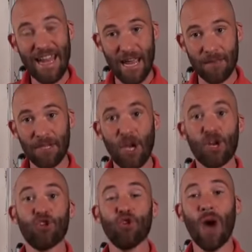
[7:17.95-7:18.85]
names
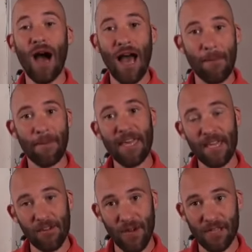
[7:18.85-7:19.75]
to
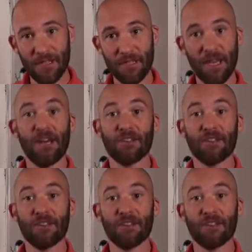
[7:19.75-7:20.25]
IP addresses.